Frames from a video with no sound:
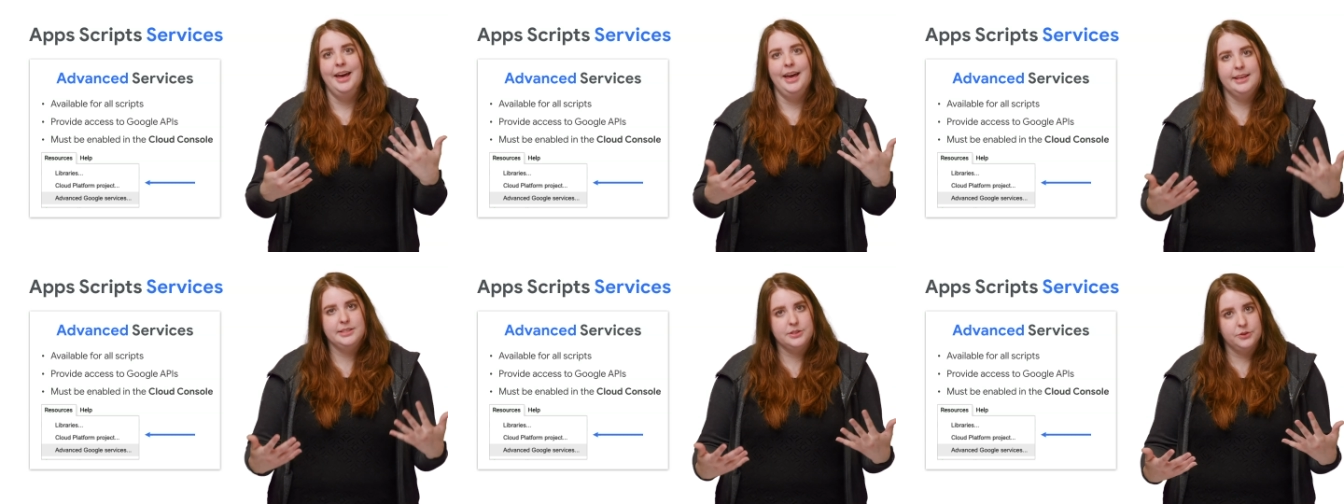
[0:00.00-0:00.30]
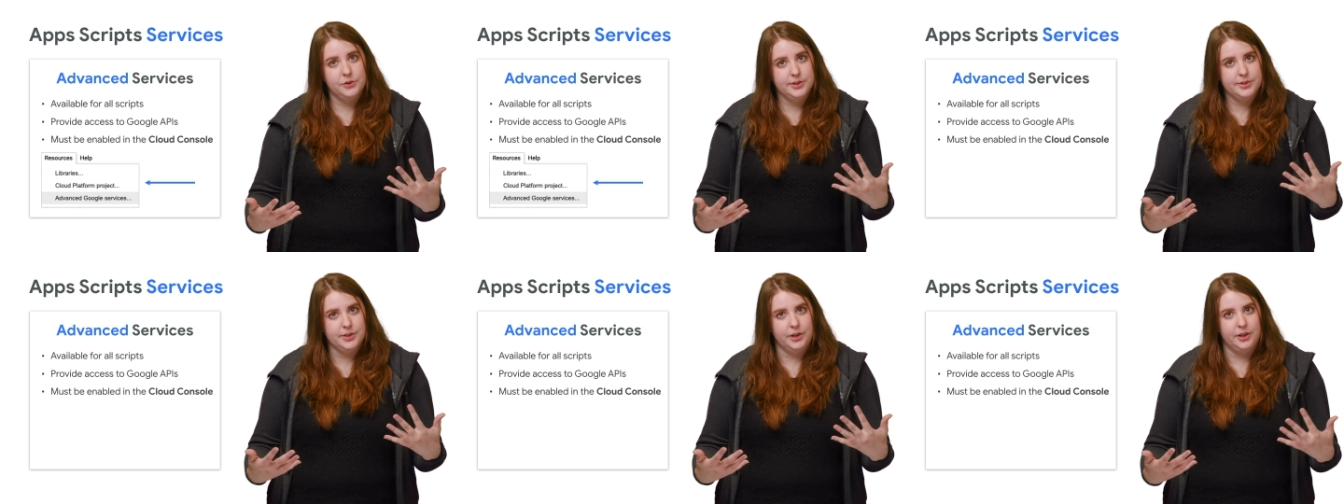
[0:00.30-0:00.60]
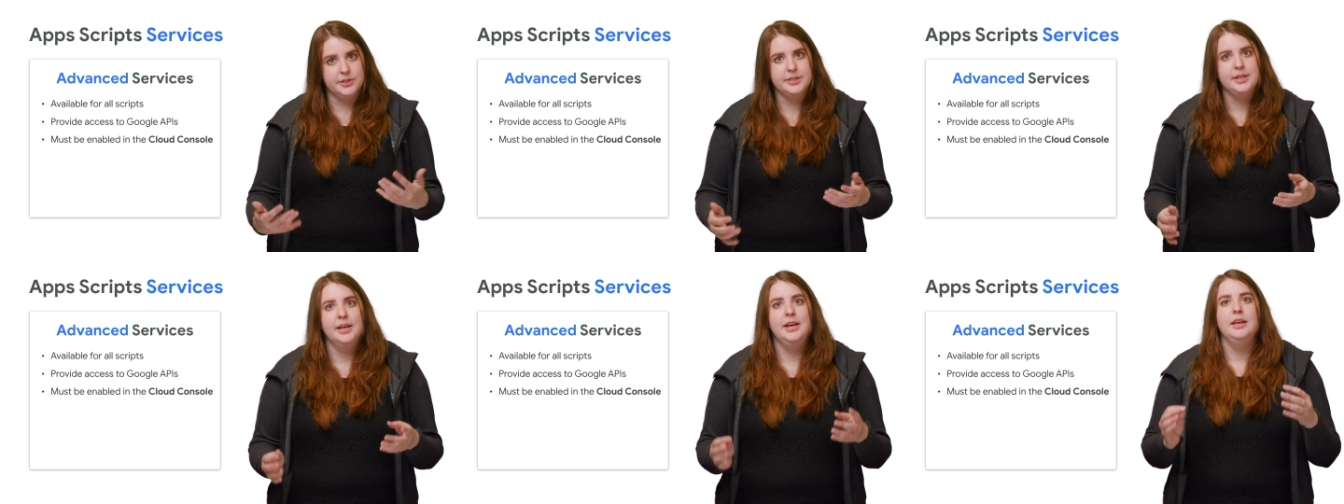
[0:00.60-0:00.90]
As a
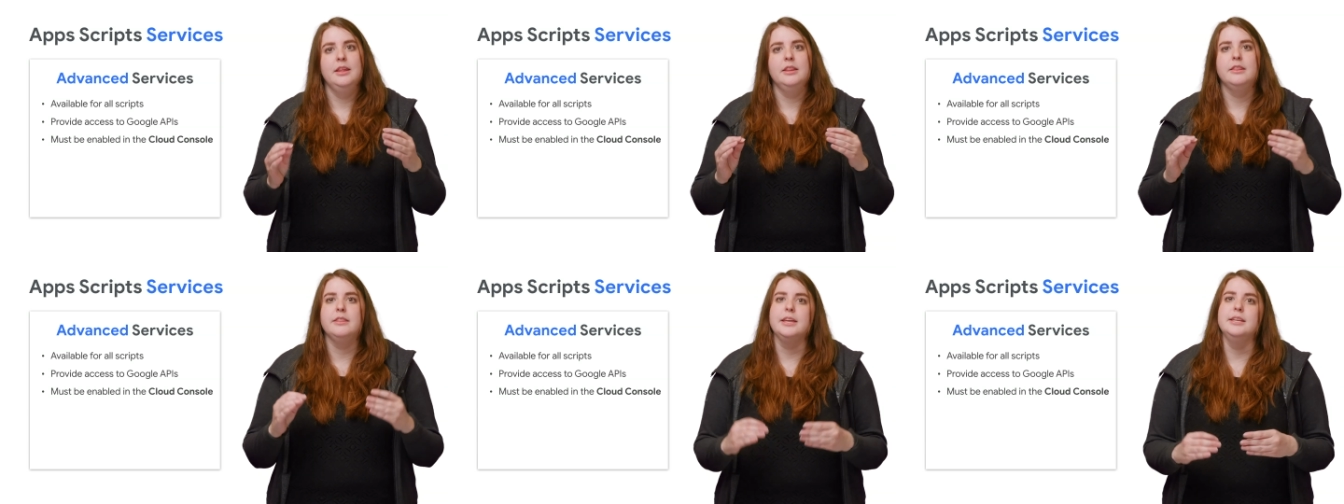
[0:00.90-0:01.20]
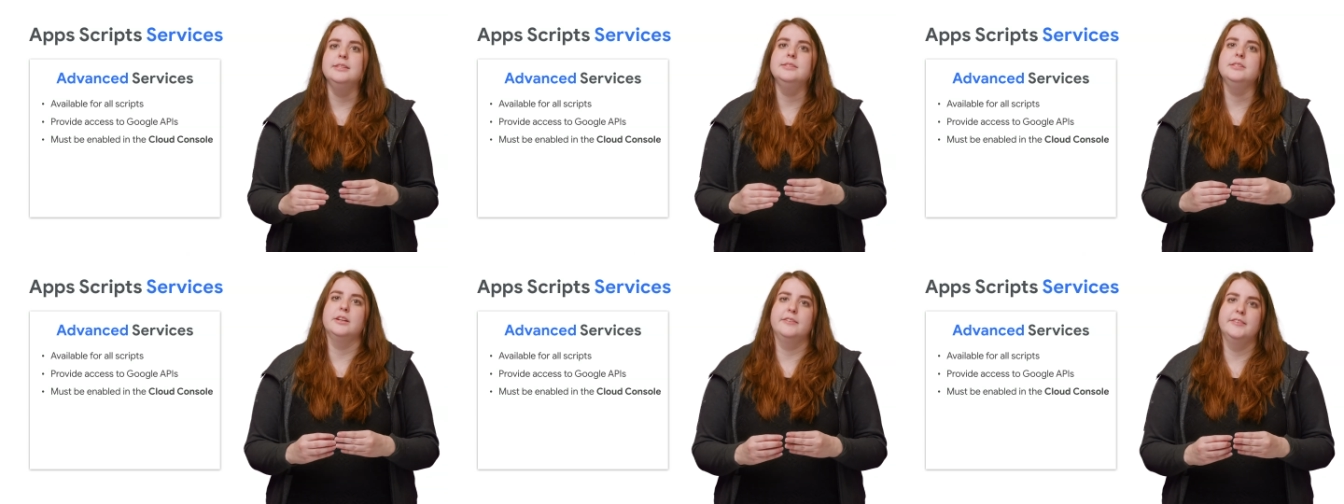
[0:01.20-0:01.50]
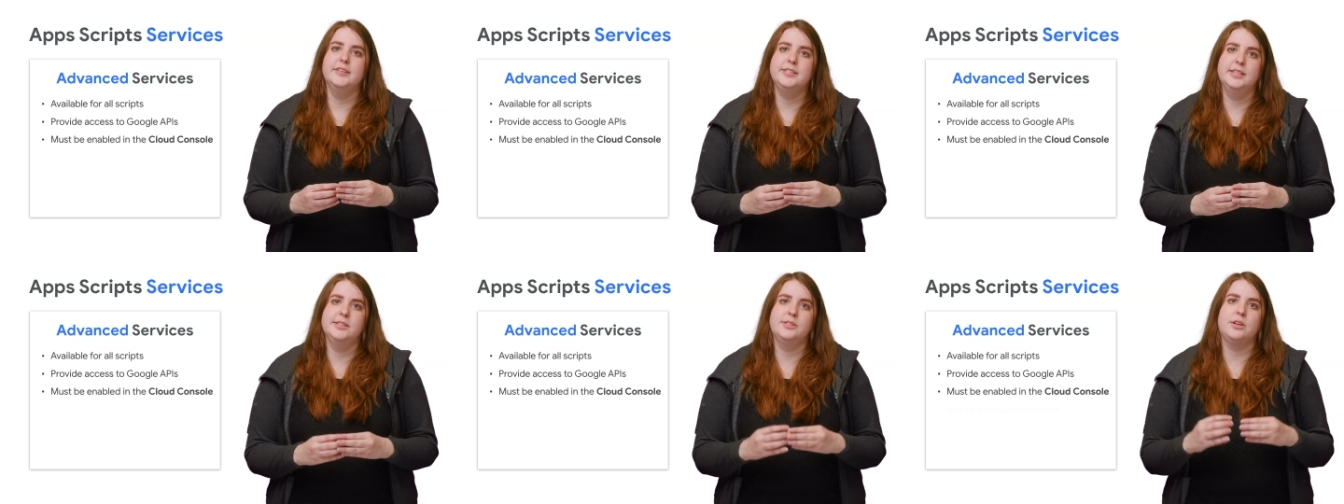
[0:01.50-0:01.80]
result, these
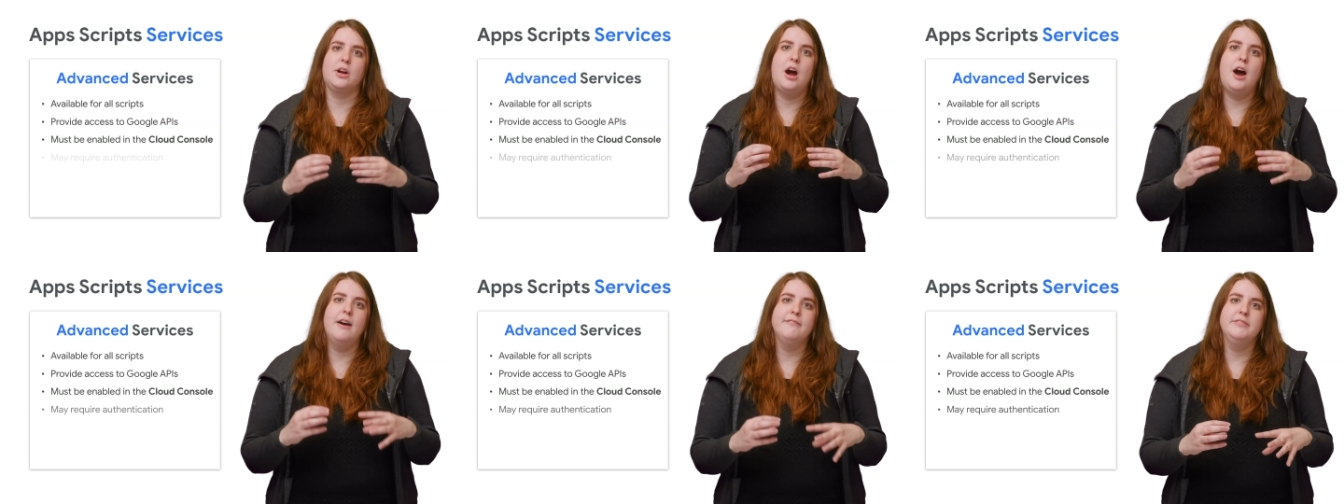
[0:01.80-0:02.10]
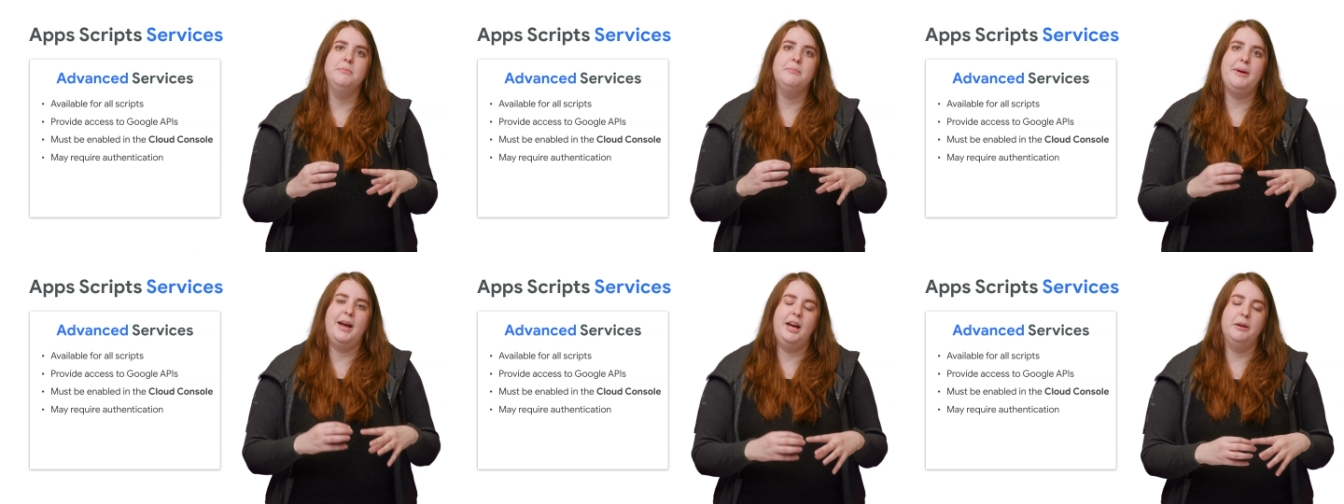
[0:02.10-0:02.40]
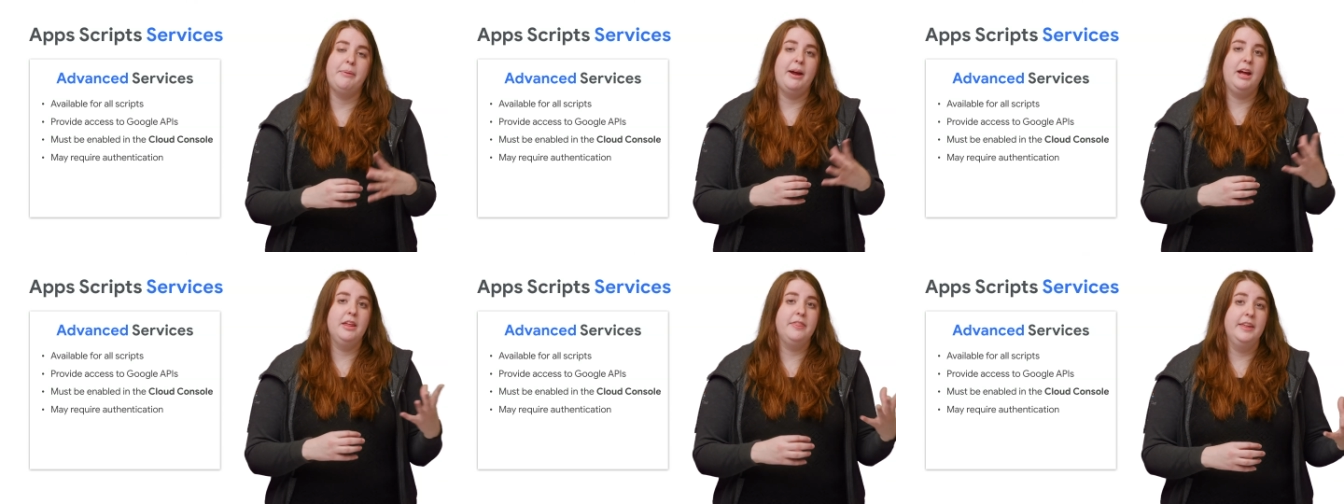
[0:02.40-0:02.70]
services are often
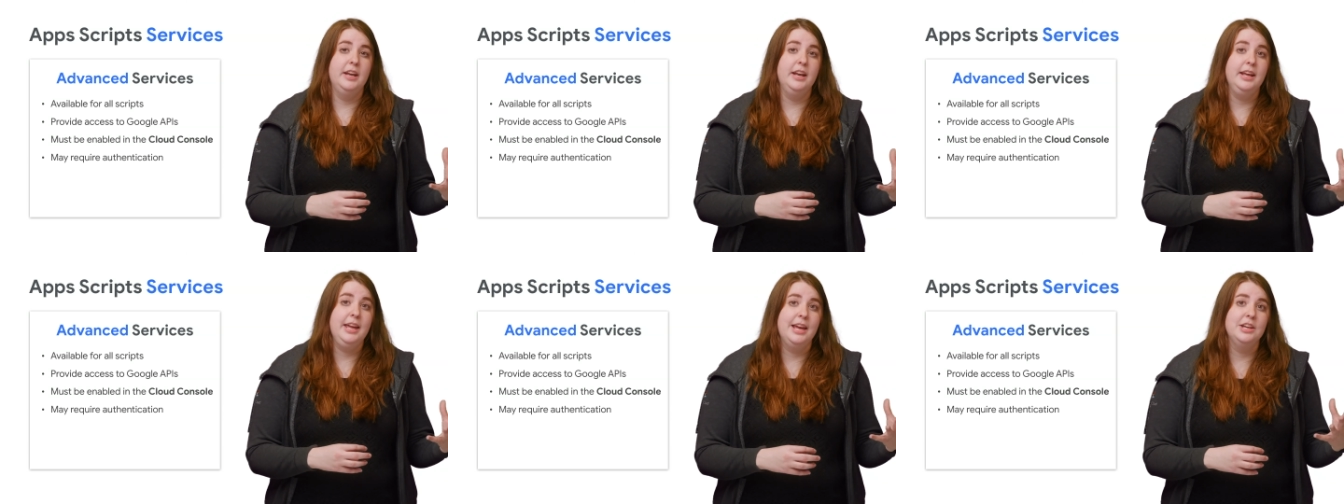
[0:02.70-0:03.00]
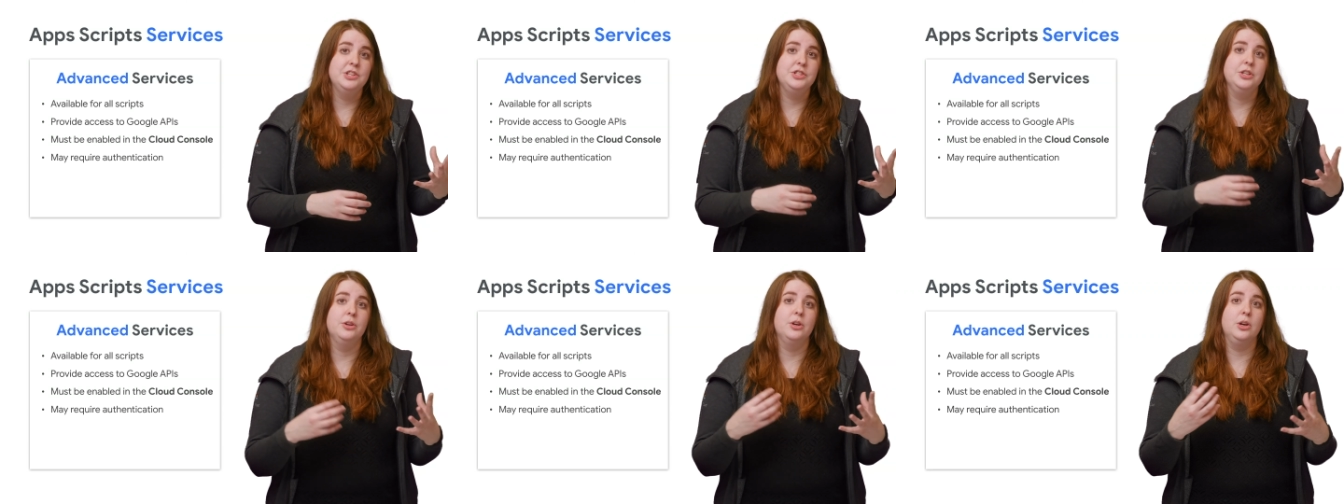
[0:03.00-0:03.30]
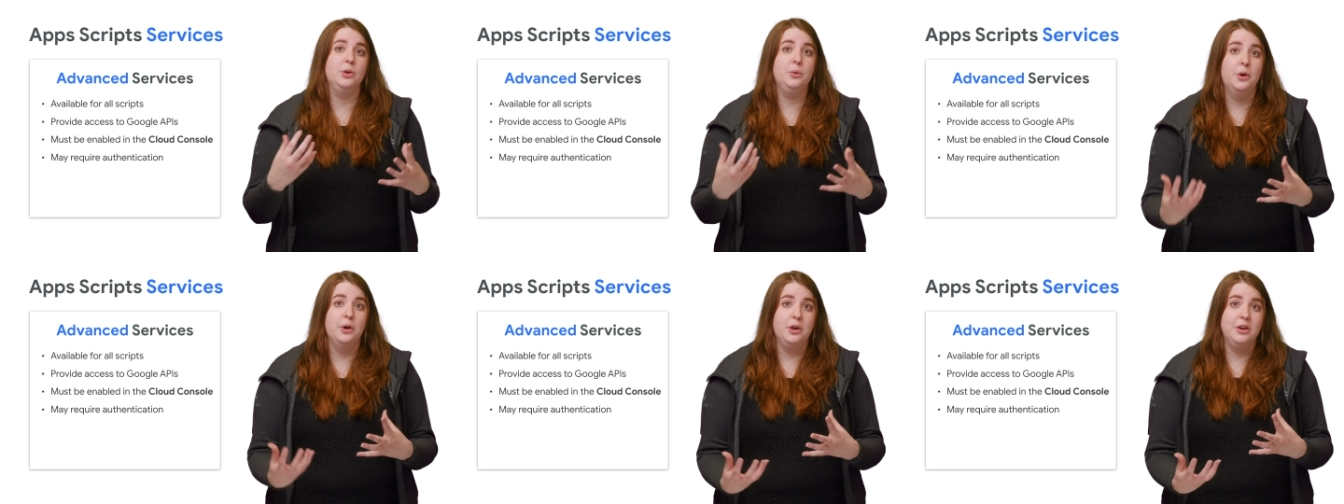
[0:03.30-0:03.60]
bound by authentication
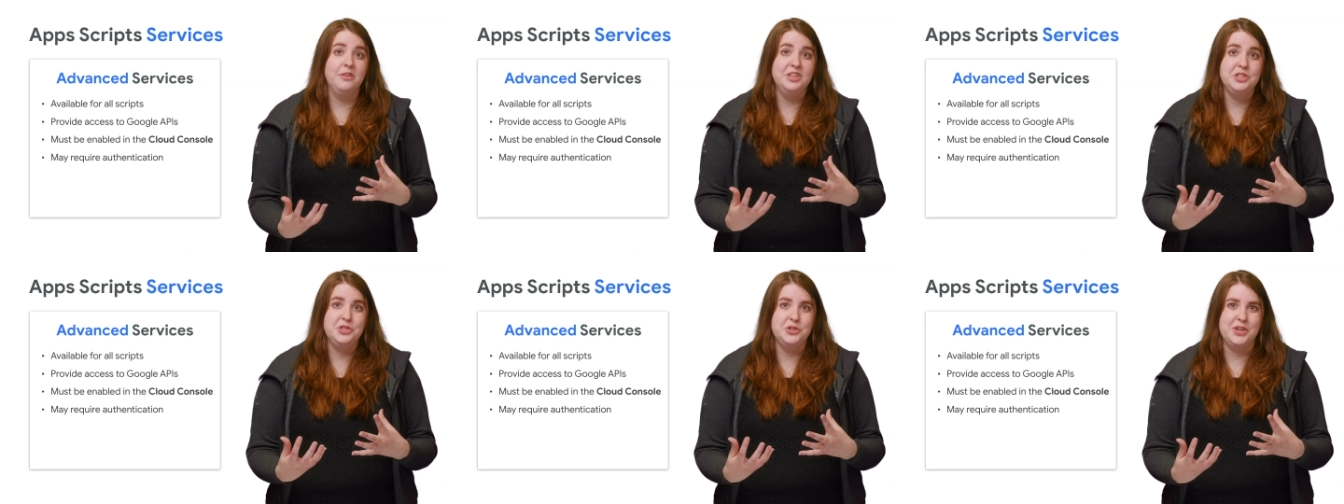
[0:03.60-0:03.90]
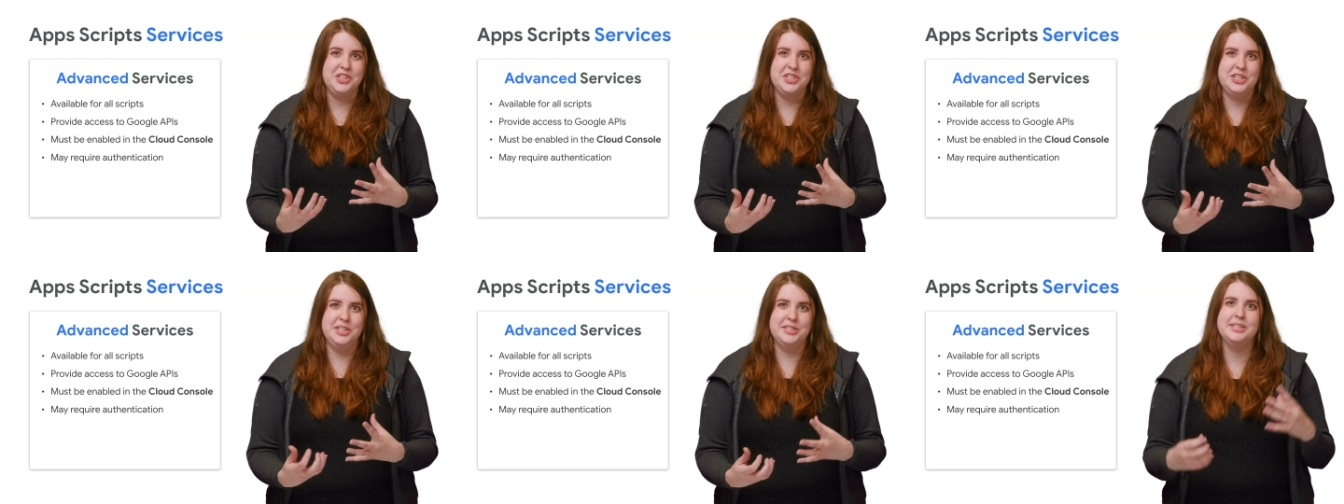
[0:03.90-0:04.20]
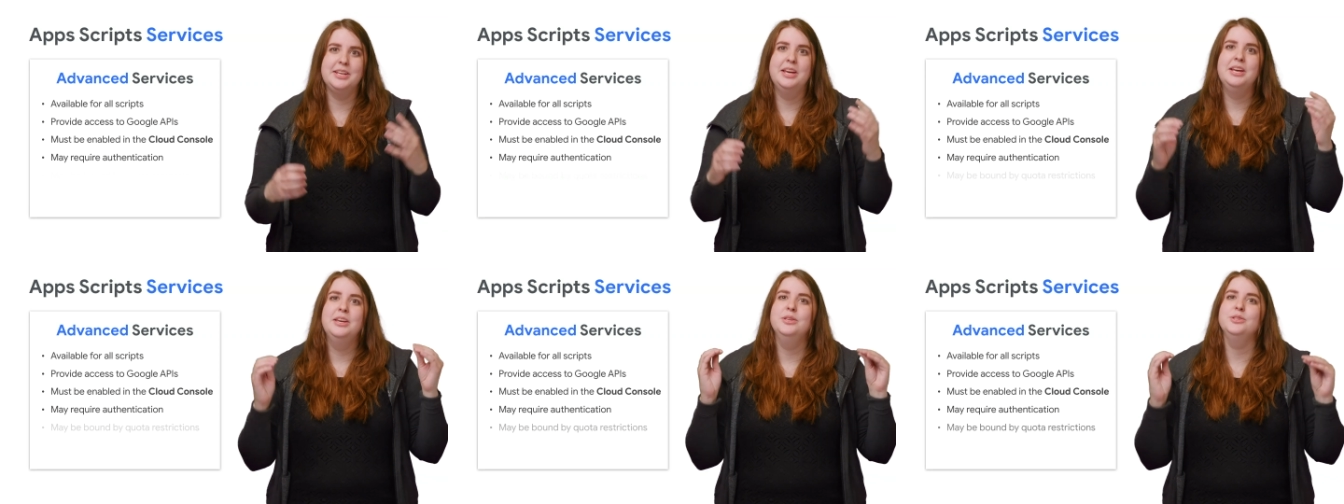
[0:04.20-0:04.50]
or quota
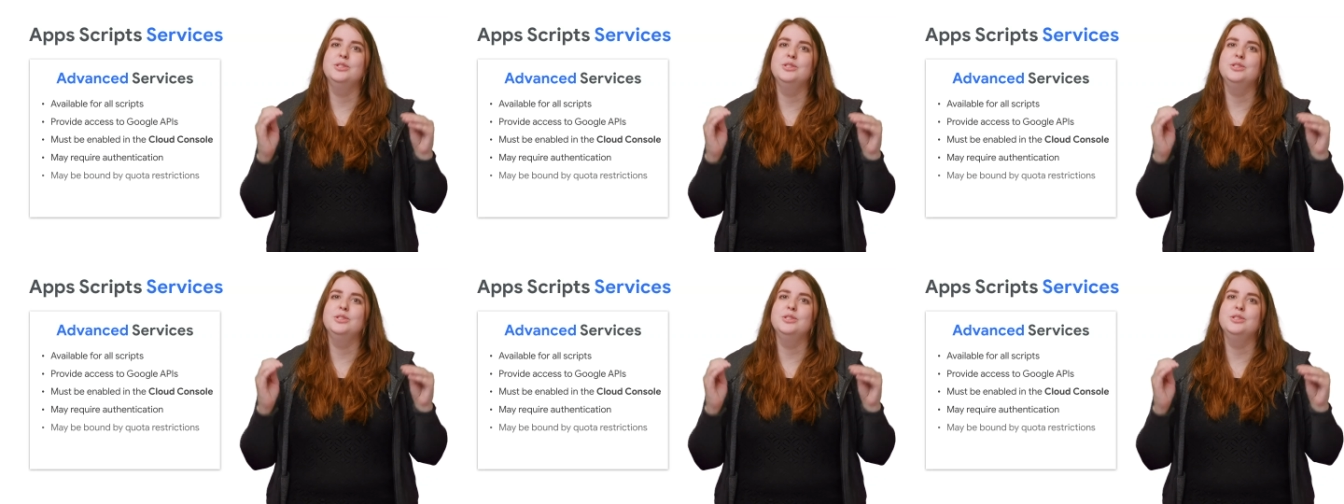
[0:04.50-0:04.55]
restrictions,